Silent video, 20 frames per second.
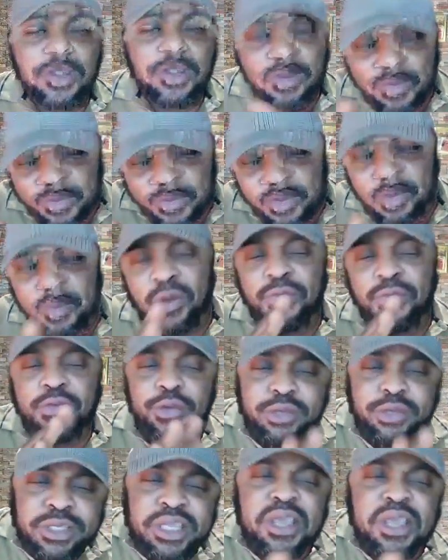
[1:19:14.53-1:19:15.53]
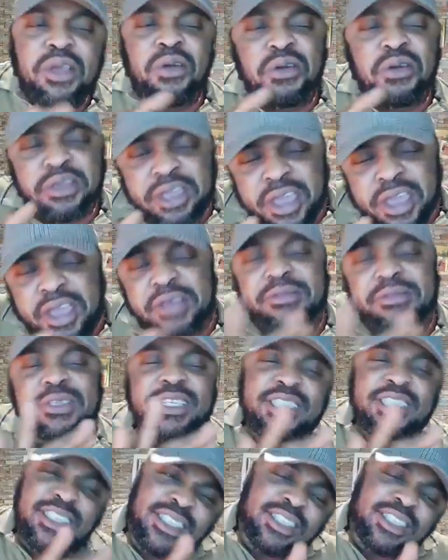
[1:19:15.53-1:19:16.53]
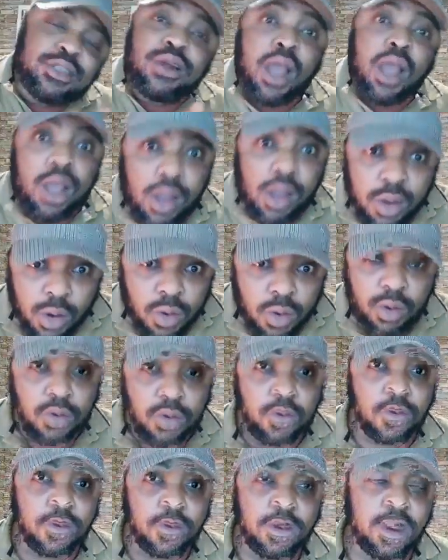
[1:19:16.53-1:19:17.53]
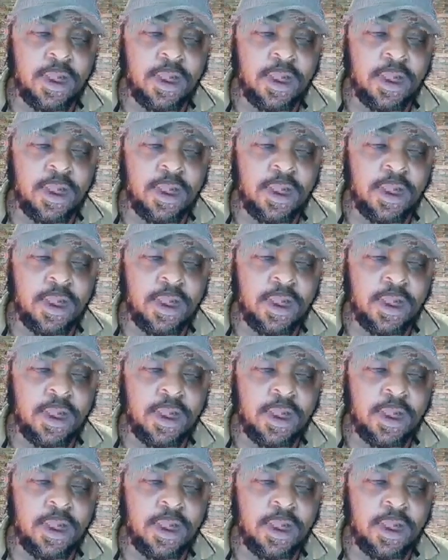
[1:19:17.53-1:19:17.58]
Some of you stay okay. No.